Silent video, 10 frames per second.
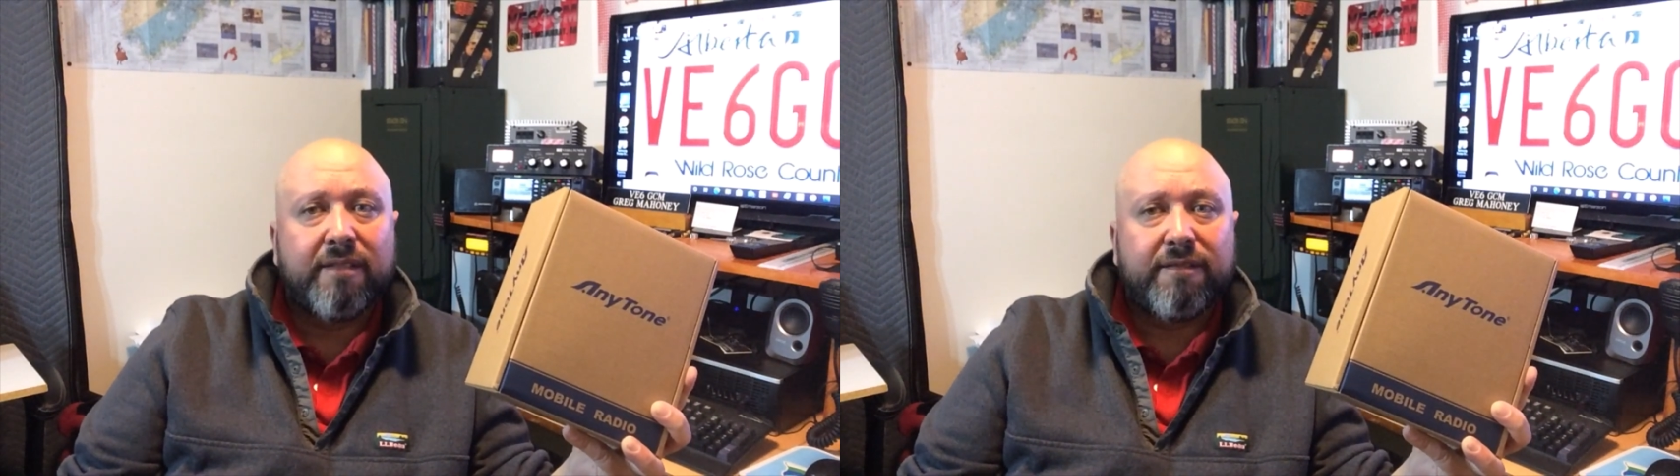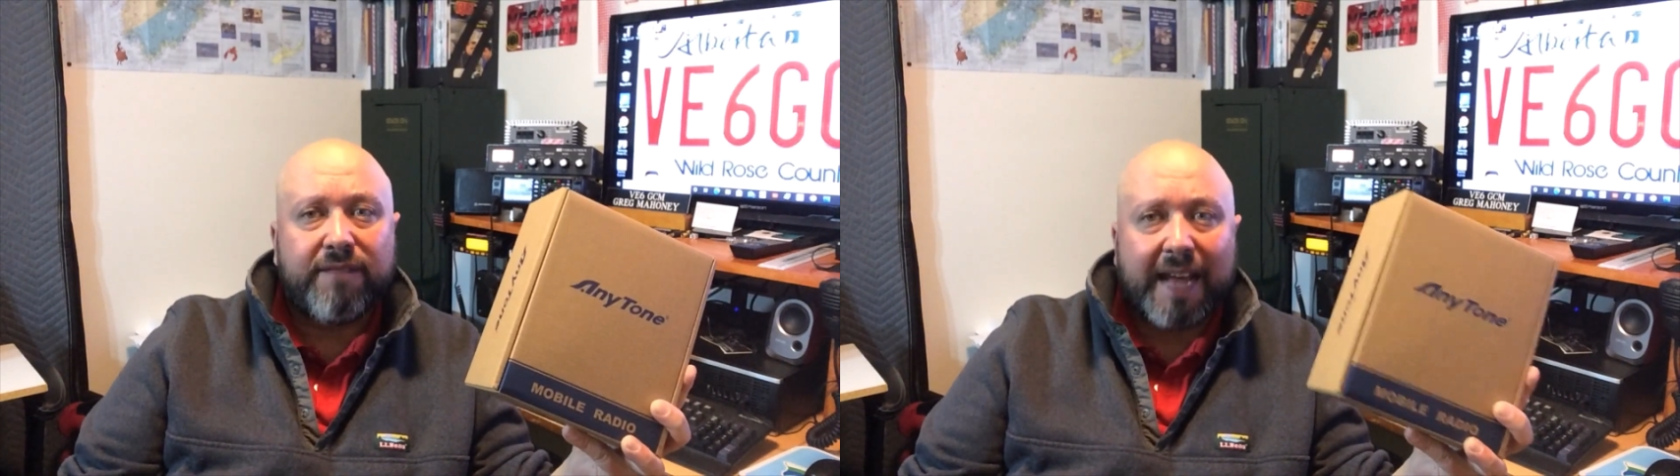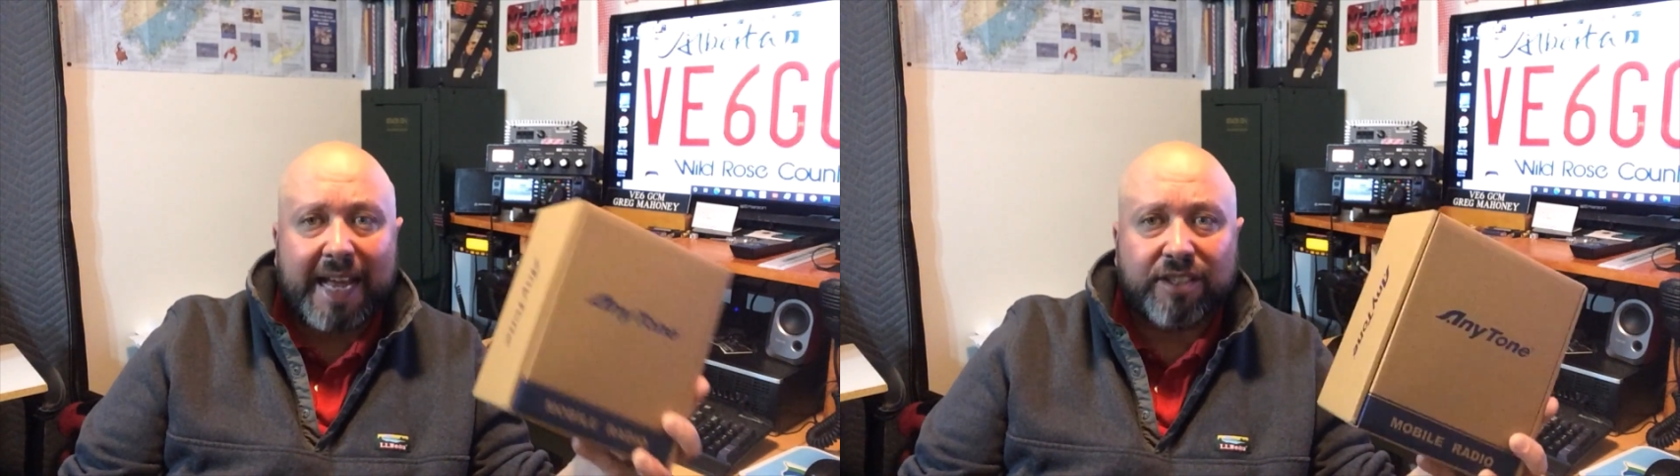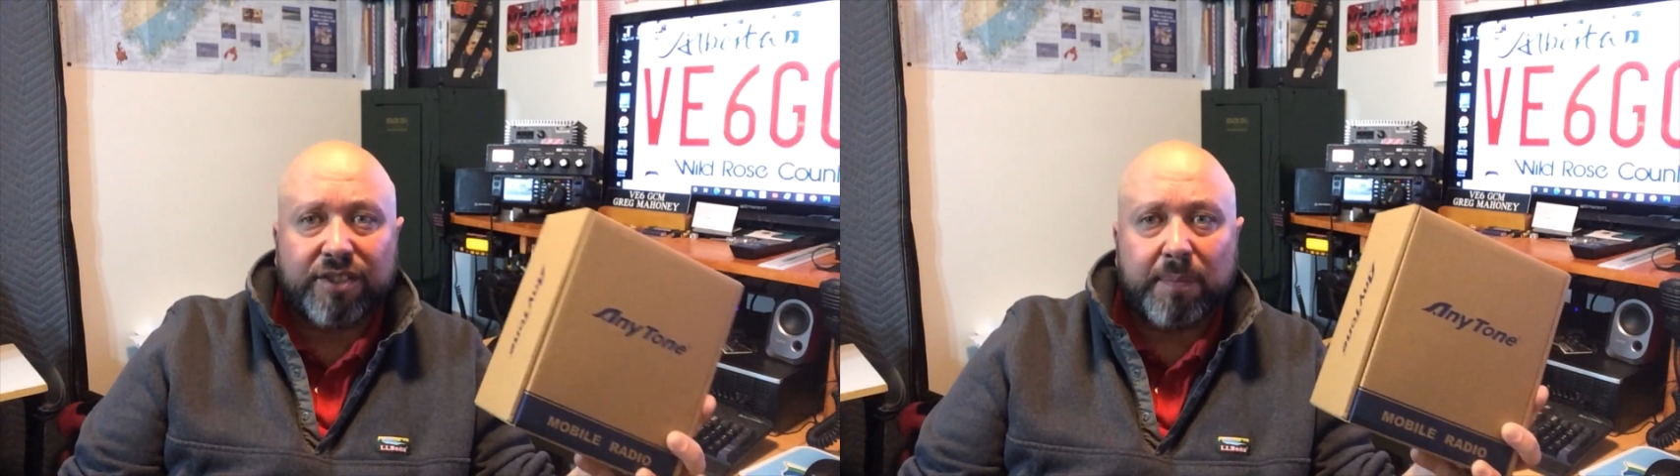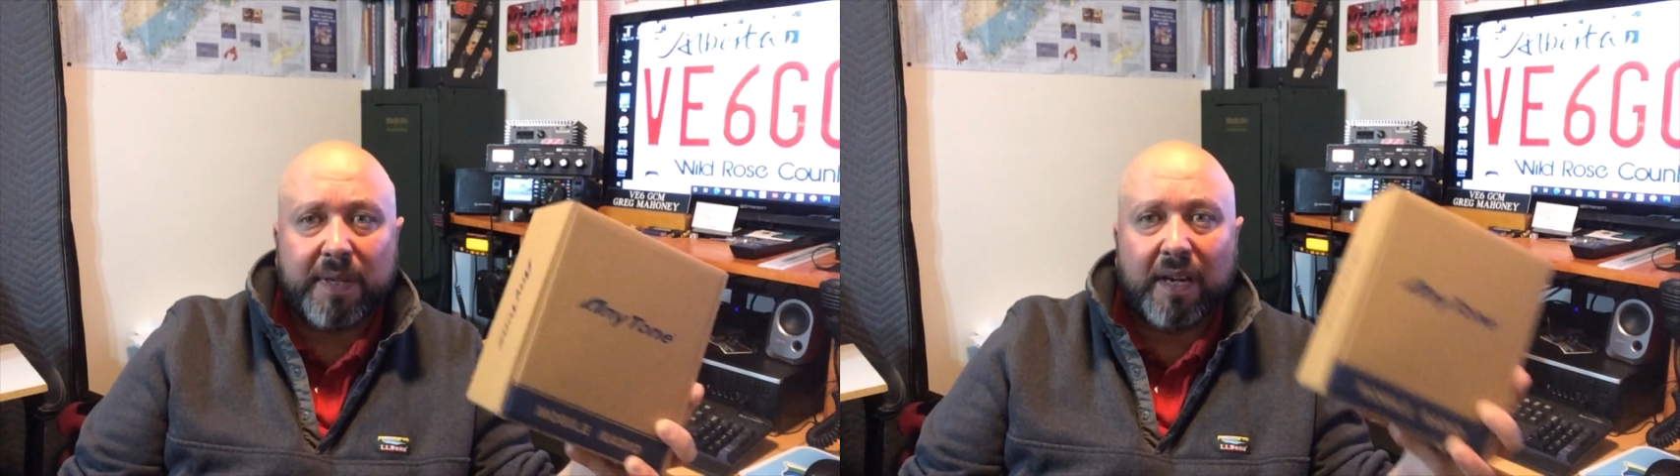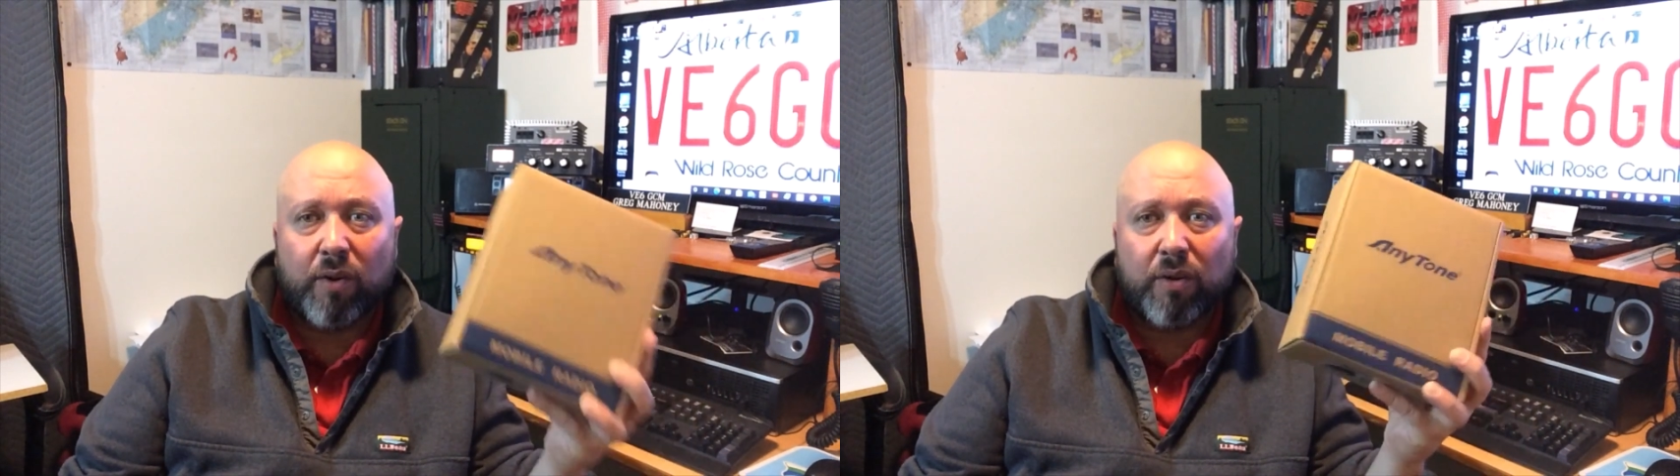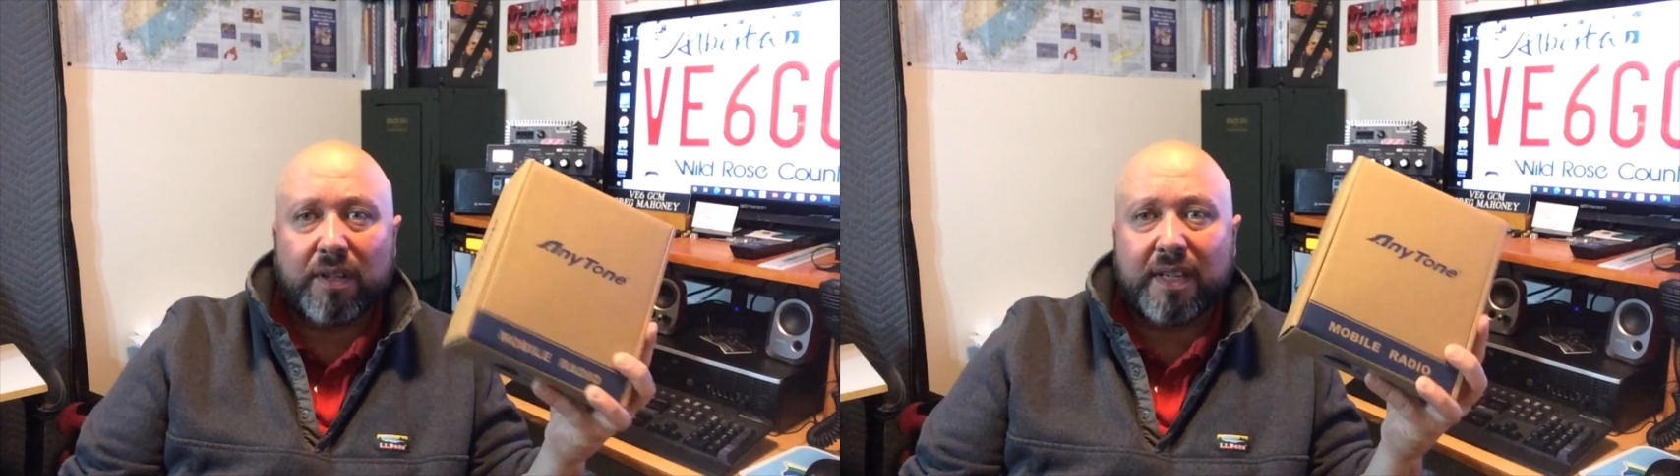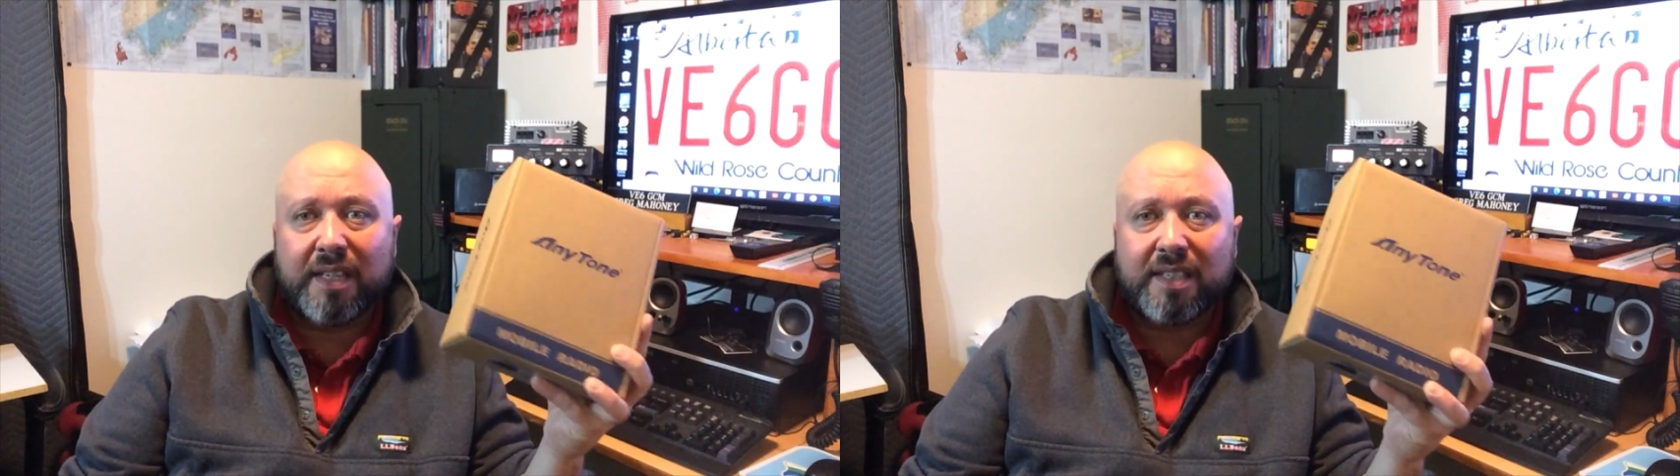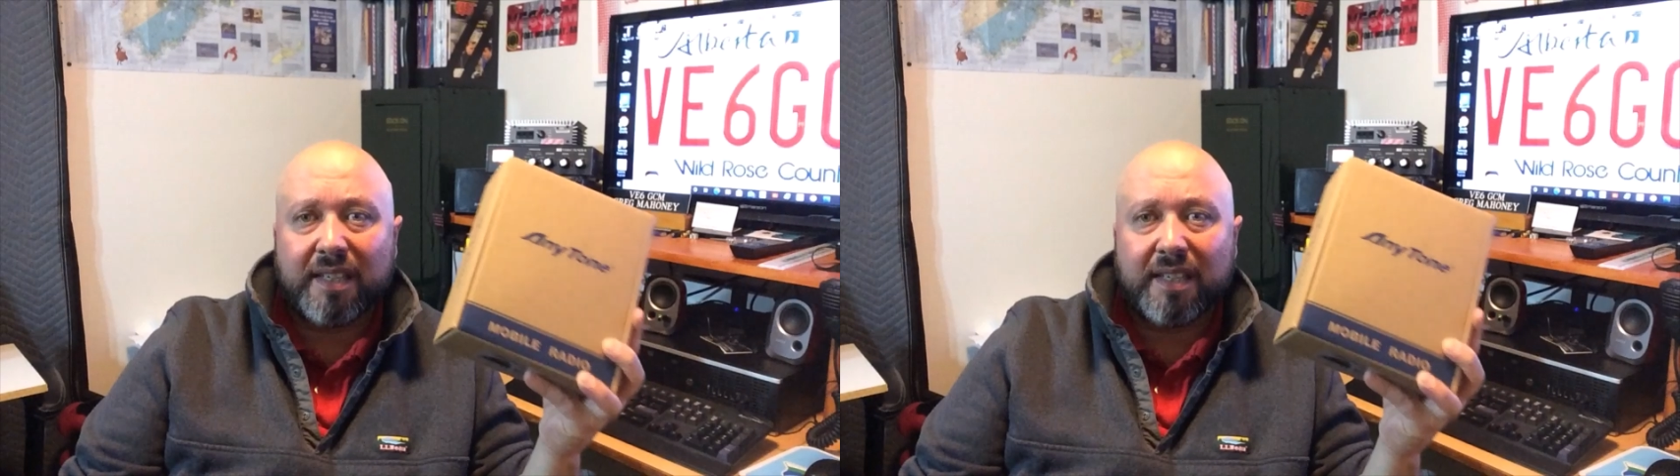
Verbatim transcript: Fast shipping. I ordered this,